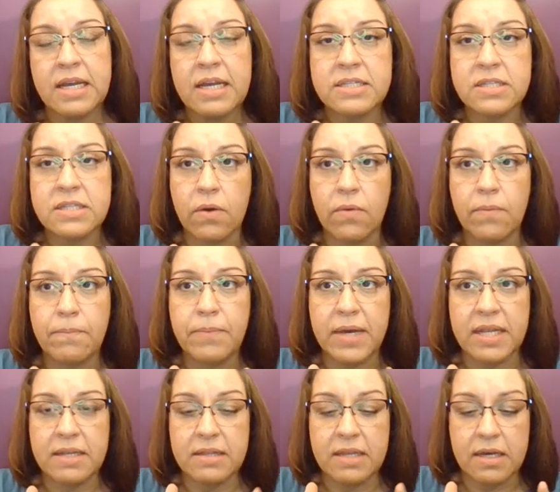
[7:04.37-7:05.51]
So,
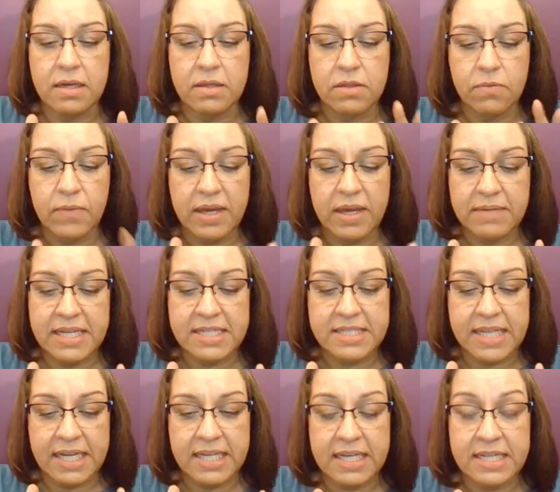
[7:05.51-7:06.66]
but the way we
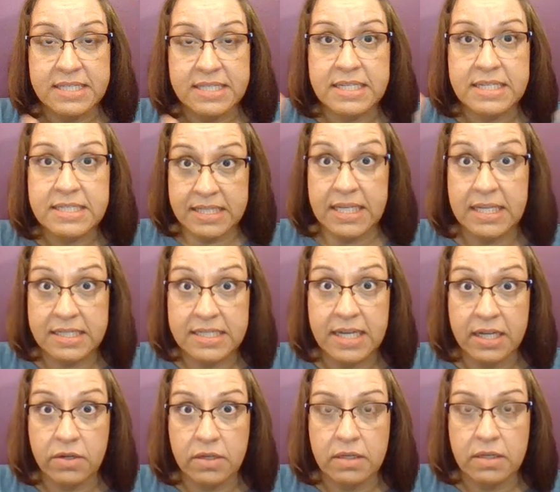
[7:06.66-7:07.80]
designed it is it's the
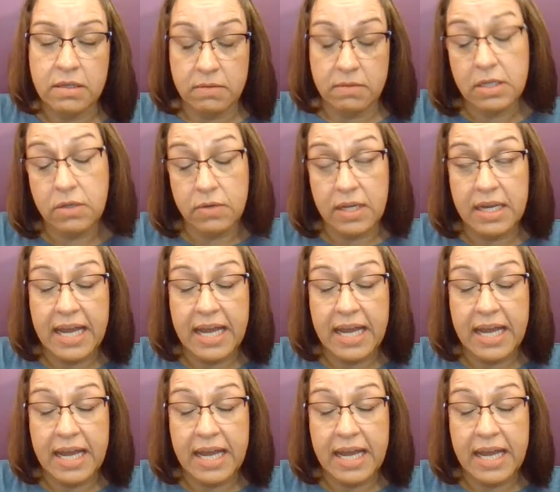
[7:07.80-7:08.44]
entire unit.